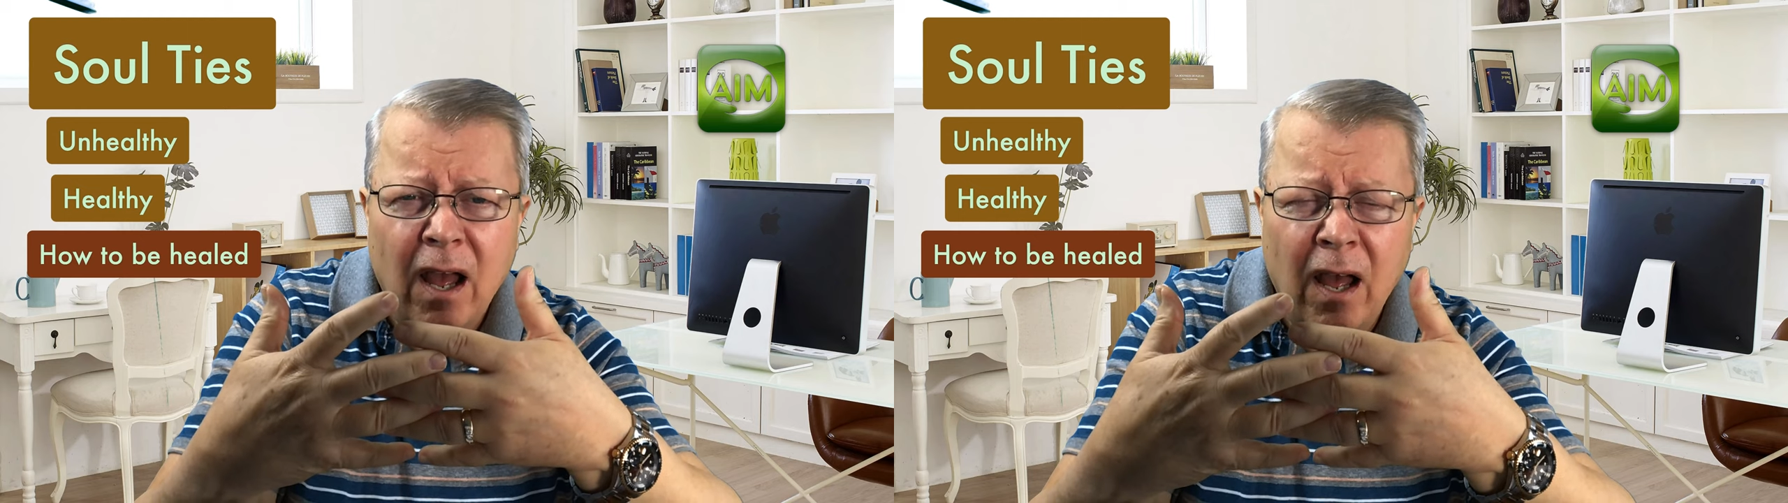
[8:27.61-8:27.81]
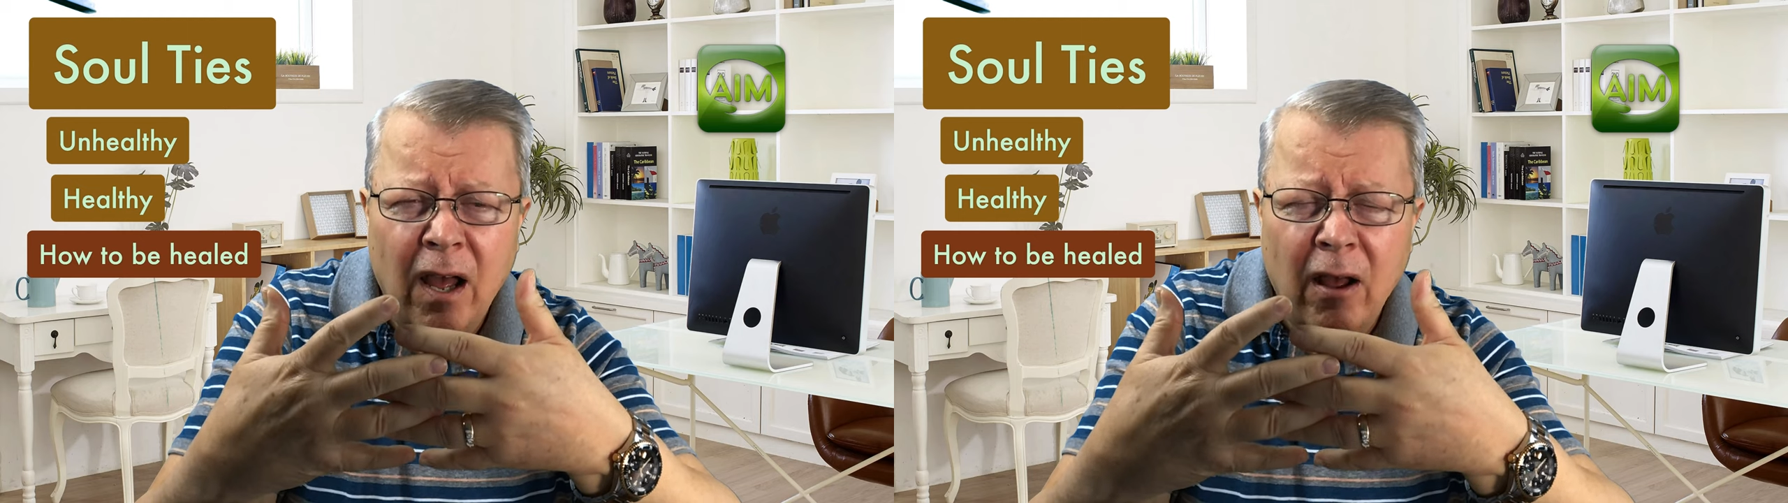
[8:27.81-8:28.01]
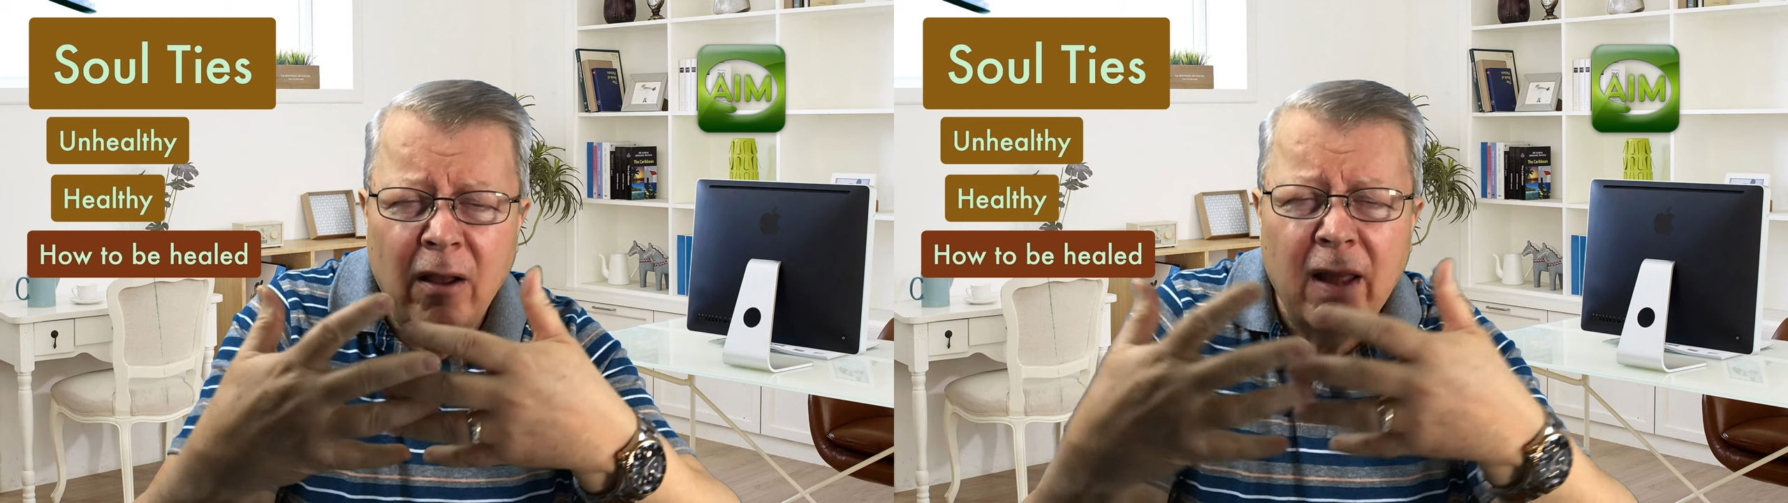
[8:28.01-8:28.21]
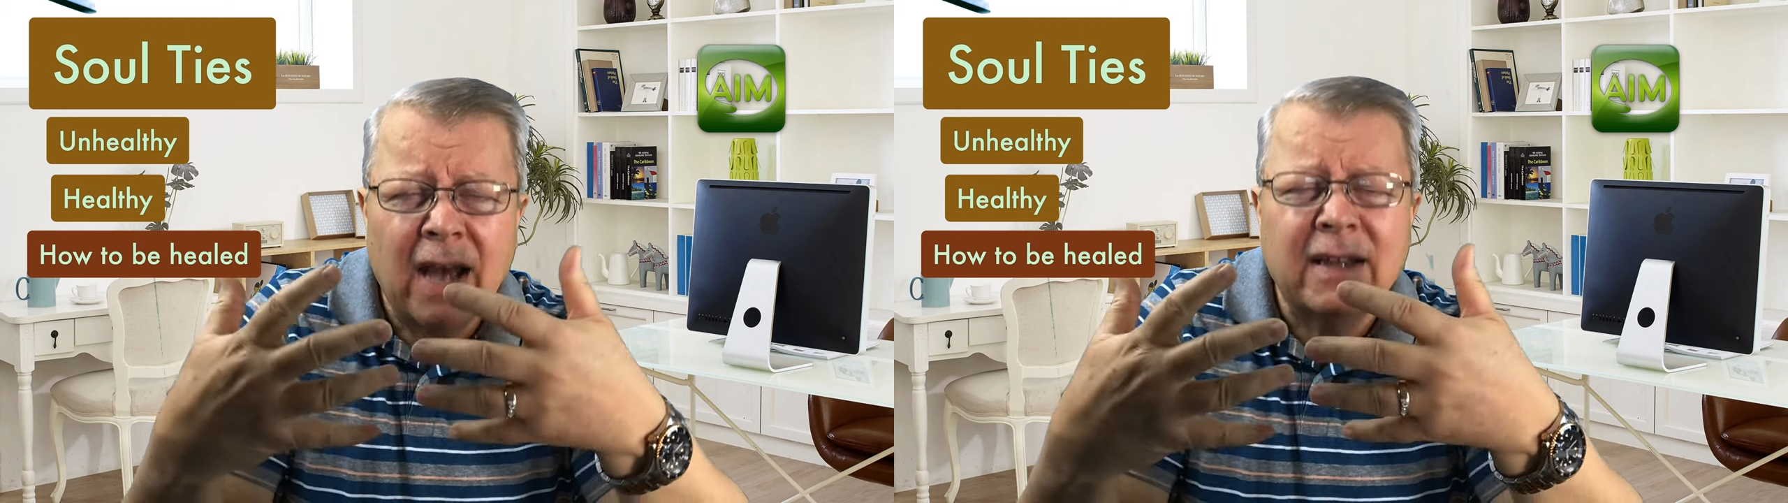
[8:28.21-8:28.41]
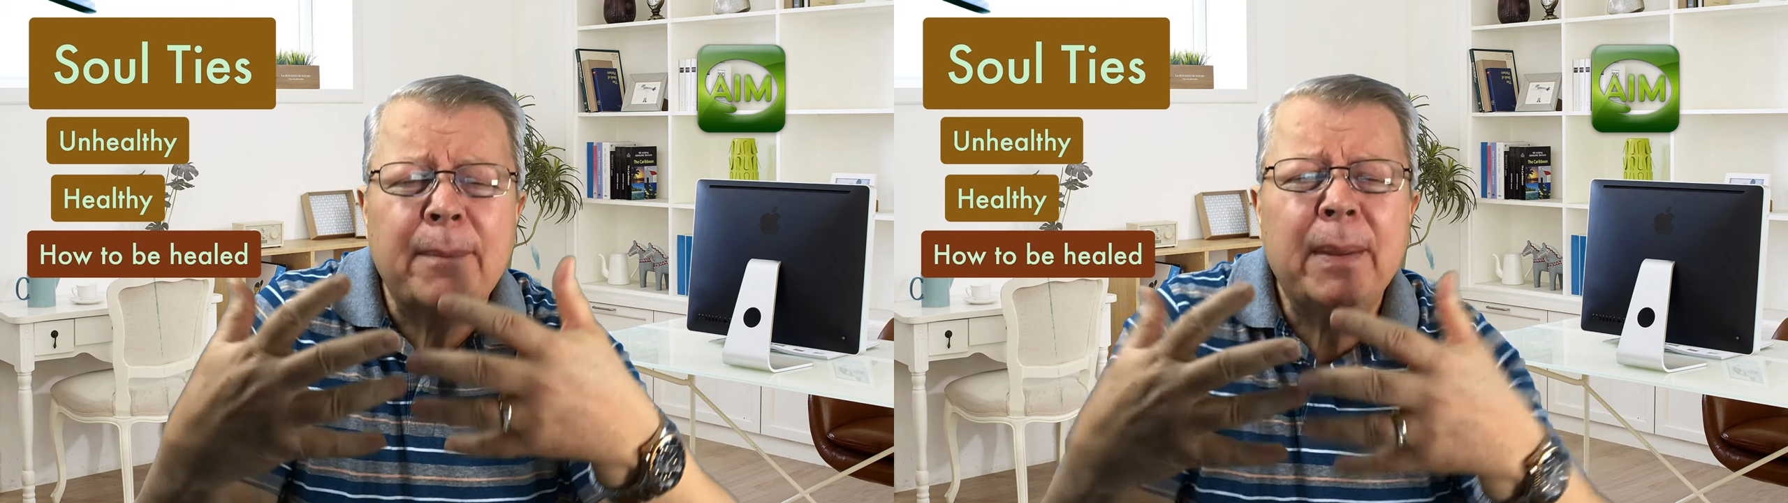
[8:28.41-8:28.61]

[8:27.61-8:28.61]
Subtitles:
and they